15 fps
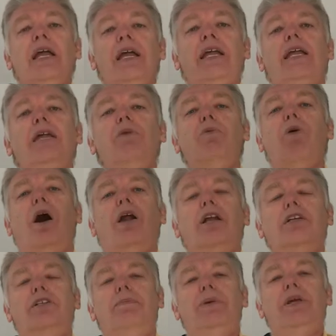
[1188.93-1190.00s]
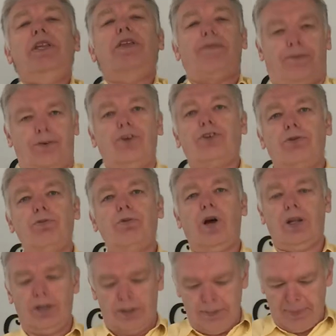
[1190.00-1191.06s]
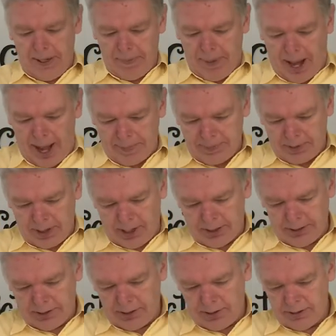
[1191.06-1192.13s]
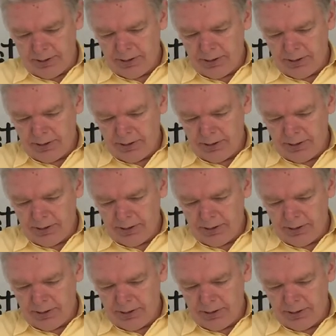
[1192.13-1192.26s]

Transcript: he wanted to be the first one to be baptized.